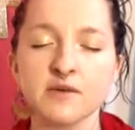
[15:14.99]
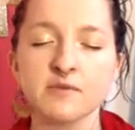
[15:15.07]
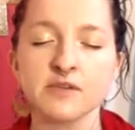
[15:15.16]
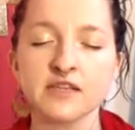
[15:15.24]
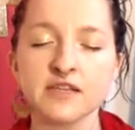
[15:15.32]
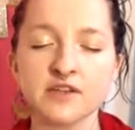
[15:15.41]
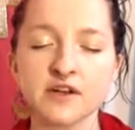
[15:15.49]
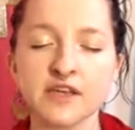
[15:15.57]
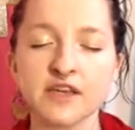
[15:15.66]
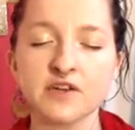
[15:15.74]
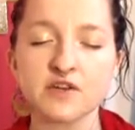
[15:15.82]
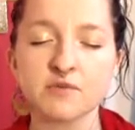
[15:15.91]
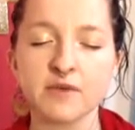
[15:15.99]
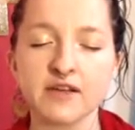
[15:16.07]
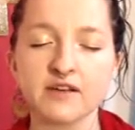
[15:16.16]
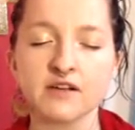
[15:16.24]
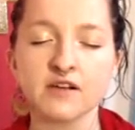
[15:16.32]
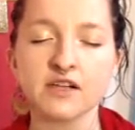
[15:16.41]
please, Archangel
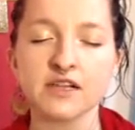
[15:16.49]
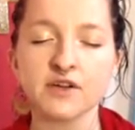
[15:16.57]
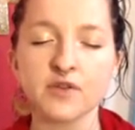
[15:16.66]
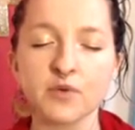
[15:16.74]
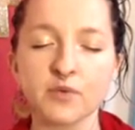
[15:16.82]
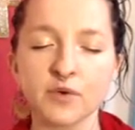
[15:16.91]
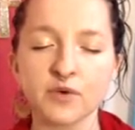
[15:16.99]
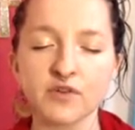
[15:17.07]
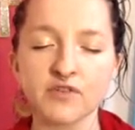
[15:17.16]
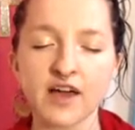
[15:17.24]
Michael, clear the root of